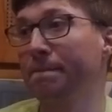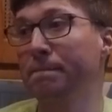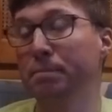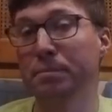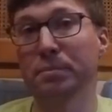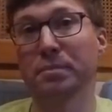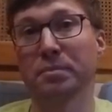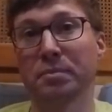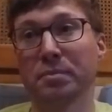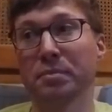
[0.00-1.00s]

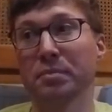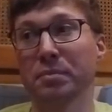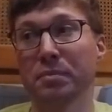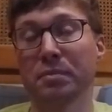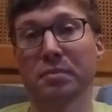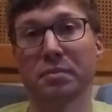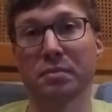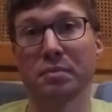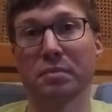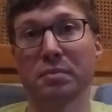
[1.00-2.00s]

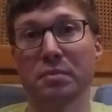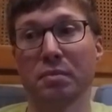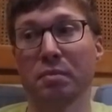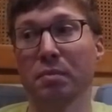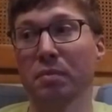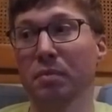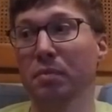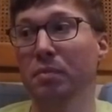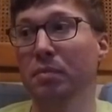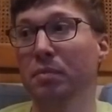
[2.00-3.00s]

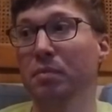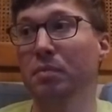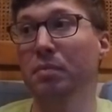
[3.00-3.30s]
[no speech]